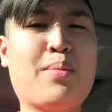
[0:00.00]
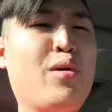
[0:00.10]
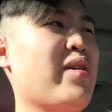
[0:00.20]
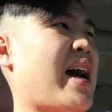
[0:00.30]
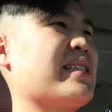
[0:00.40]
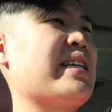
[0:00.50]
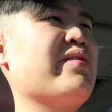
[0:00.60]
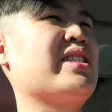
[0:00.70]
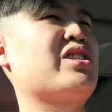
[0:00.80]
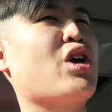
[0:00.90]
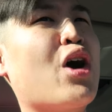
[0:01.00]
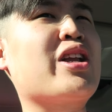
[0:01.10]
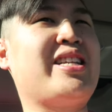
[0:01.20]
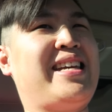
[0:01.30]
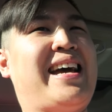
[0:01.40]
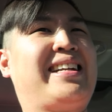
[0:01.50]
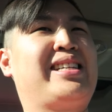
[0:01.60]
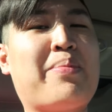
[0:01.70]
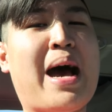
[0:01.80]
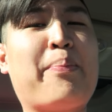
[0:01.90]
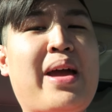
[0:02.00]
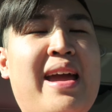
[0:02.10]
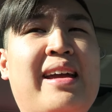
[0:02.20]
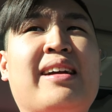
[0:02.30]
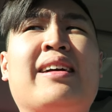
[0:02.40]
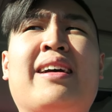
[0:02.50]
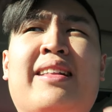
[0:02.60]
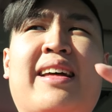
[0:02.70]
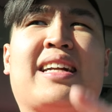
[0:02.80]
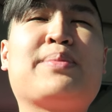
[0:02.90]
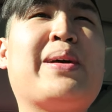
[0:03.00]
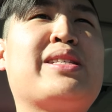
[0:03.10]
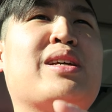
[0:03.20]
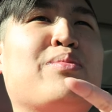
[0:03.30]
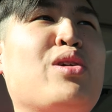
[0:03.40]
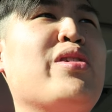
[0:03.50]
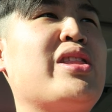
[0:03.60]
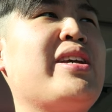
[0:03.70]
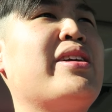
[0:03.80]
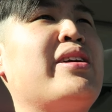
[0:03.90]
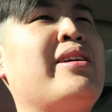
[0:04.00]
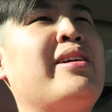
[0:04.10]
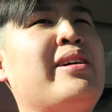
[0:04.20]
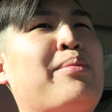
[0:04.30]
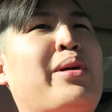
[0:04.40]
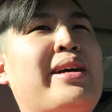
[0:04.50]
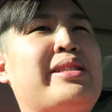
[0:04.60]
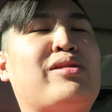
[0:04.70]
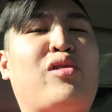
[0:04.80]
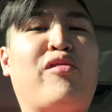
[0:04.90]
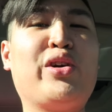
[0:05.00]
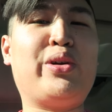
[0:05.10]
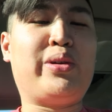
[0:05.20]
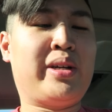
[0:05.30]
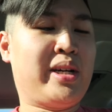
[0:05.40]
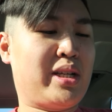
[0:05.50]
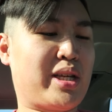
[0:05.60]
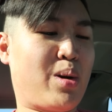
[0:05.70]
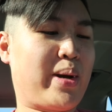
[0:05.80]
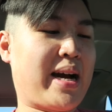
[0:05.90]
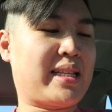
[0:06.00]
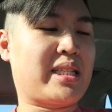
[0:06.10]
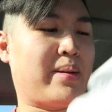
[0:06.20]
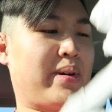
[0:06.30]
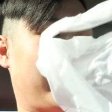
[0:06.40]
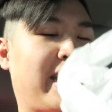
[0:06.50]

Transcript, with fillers: The movie hasn't even started yet. I'm not paying that expensive movie theater prices for food. So we got some uh,